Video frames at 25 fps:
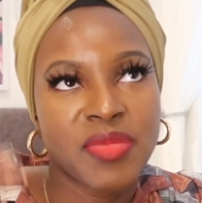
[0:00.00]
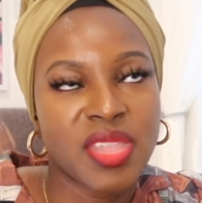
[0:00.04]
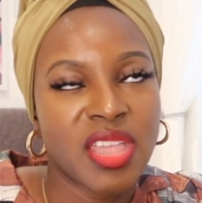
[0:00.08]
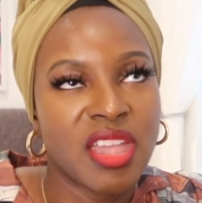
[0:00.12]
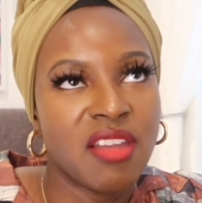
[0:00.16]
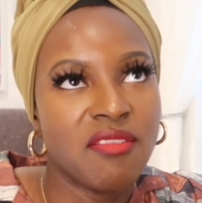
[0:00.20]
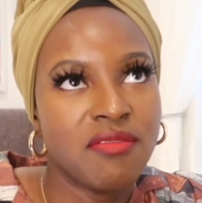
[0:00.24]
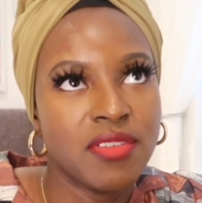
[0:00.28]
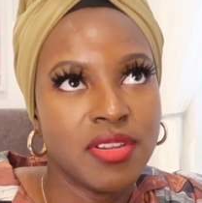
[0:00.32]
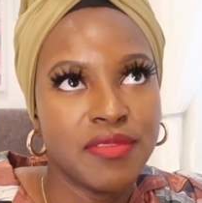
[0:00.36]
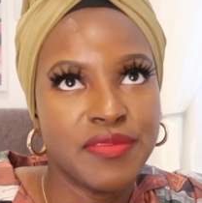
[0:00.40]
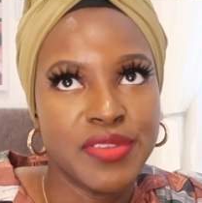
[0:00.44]

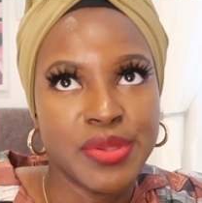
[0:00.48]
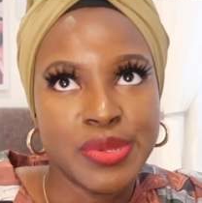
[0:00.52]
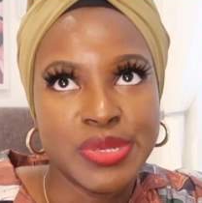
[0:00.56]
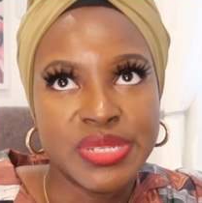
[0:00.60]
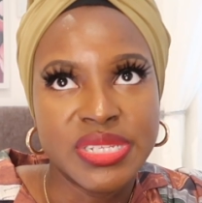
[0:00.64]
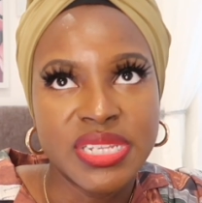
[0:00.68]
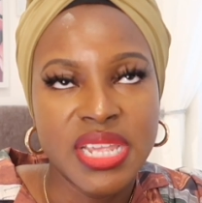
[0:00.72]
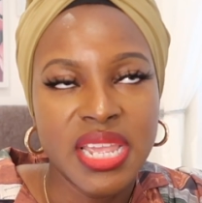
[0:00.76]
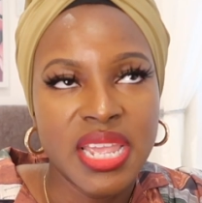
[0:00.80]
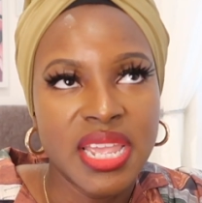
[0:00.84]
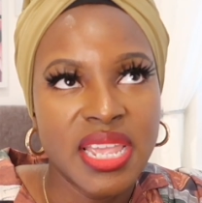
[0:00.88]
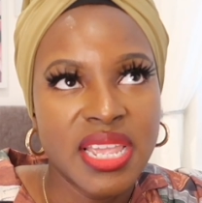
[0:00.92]
every few
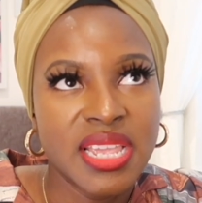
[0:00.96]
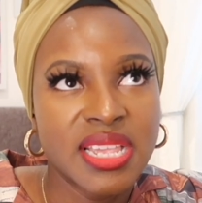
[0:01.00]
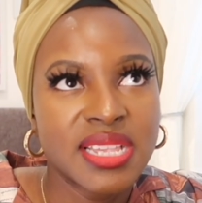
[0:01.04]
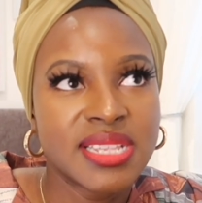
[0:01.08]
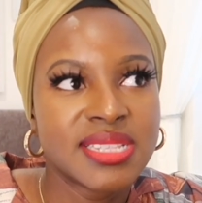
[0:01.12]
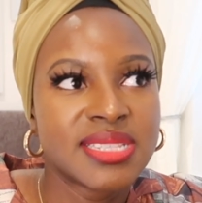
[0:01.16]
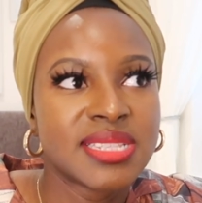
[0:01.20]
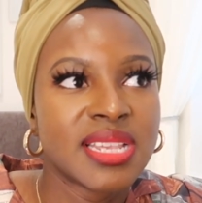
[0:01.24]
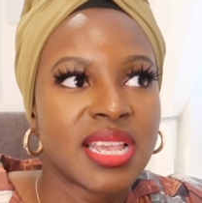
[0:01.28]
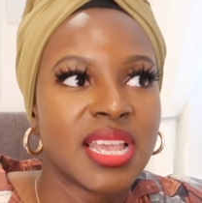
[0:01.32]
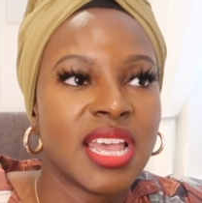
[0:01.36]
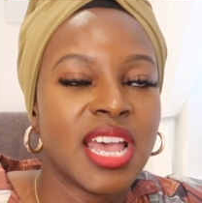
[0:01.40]

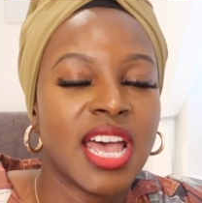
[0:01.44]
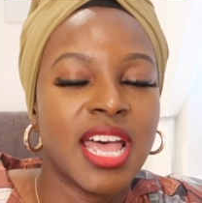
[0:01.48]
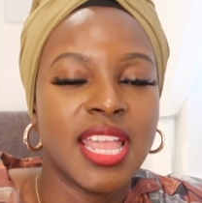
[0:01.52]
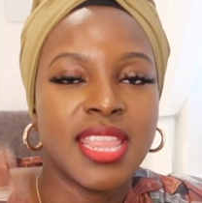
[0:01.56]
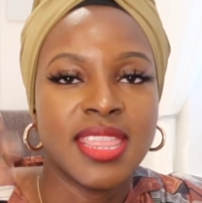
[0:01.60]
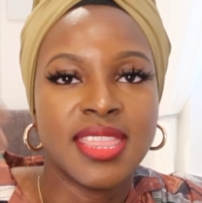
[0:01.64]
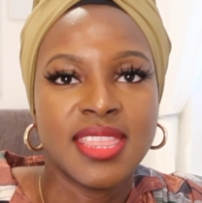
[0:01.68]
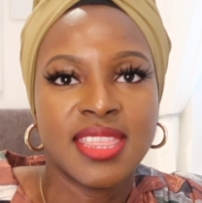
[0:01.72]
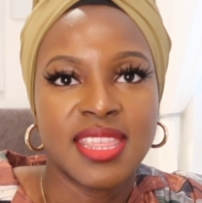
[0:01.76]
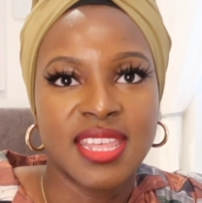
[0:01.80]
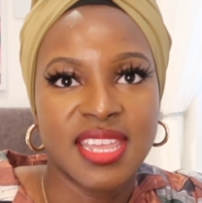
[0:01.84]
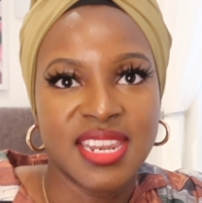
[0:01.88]
days
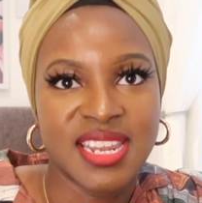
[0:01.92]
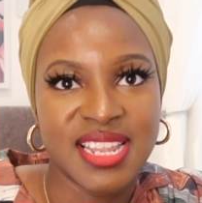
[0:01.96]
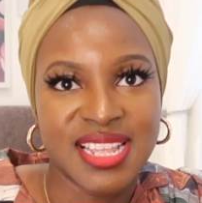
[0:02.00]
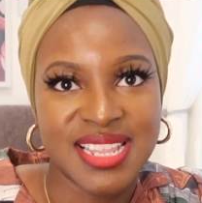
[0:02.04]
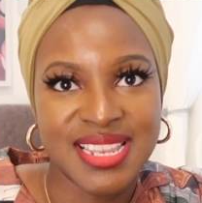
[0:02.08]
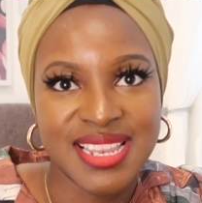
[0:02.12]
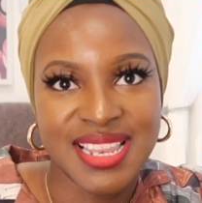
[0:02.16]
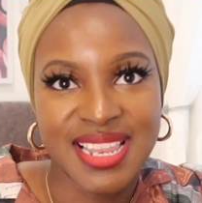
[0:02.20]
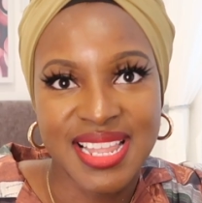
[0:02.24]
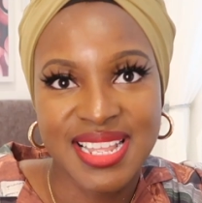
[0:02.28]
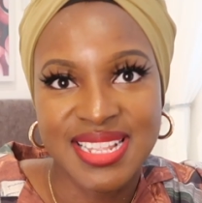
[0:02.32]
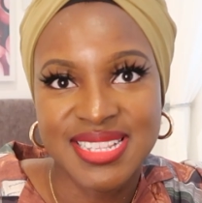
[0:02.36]
and then
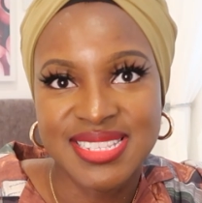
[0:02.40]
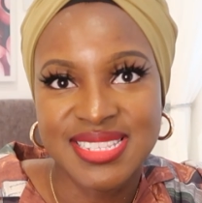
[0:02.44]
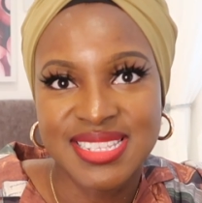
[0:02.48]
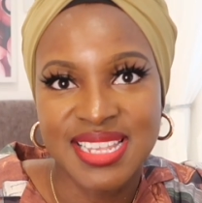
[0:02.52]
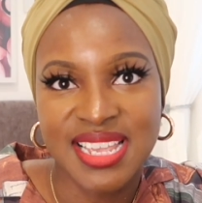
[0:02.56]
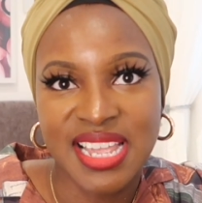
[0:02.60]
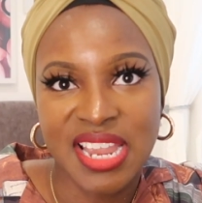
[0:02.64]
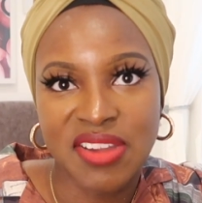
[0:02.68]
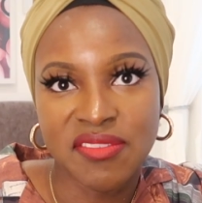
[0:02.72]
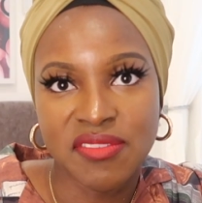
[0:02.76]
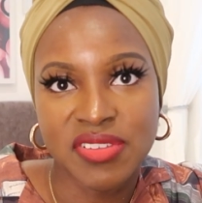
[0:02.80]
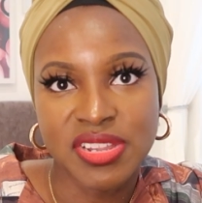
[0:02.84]

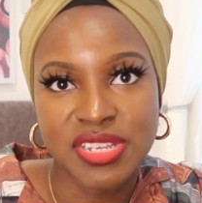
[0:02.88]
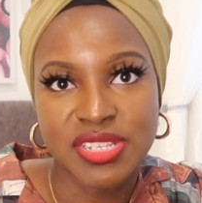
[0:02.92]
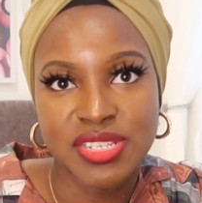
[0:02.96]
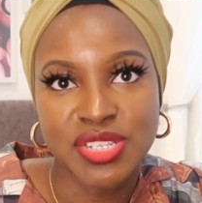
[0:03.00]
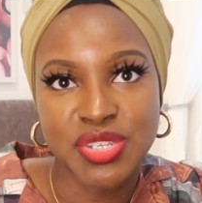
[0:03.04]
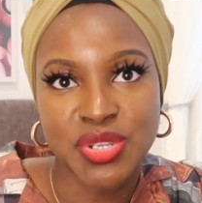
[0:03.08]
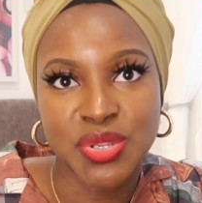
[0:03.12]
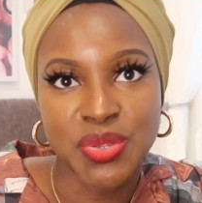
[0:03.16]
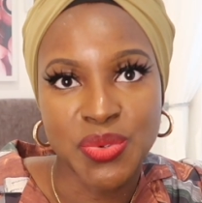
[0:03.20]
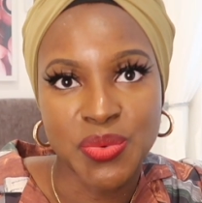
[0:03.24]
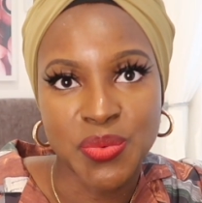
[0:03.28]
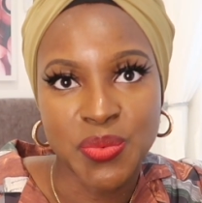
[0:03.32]
cleansing every
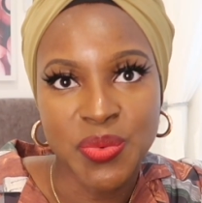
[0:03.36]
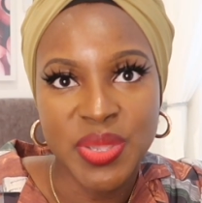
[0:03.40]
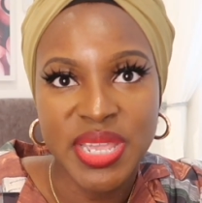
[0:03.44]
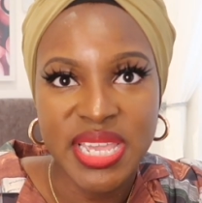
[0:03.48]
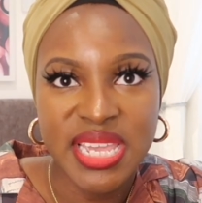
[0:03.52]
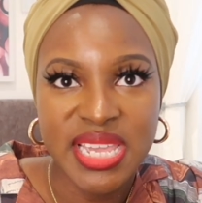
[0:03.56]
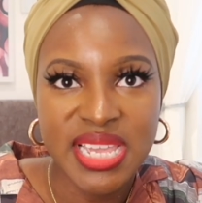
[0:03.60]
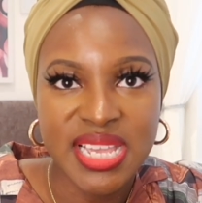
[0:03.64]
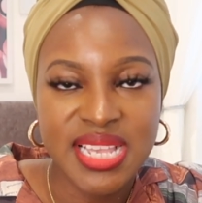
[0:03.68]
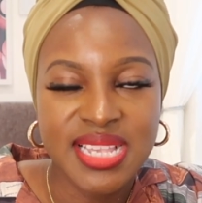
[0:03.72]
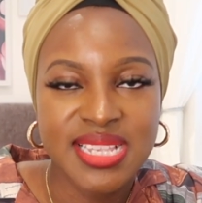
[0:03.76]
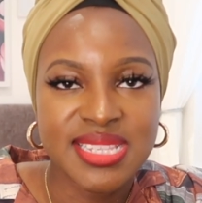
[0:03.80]
2
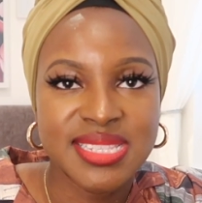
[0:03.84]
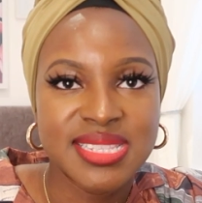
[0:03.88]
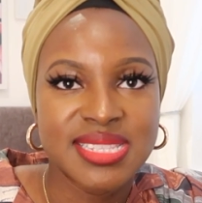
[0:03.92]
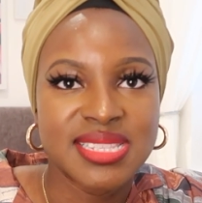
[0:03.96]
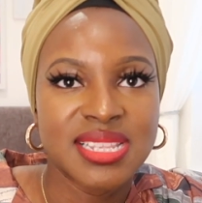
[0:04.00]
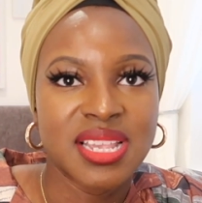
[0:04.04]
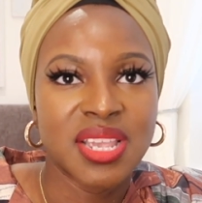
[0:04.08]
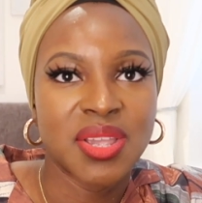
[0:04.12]
weeks,